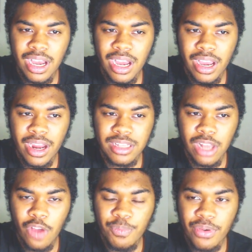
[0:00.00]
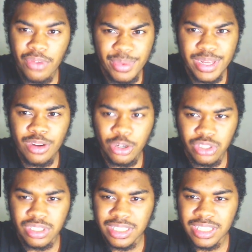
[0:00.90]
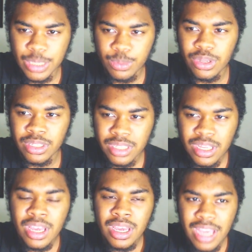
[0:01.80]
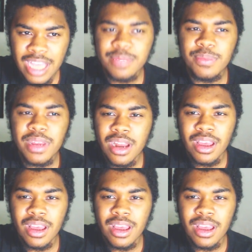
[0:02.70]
There's a lot of, I mean, not just this season, but he hasn't been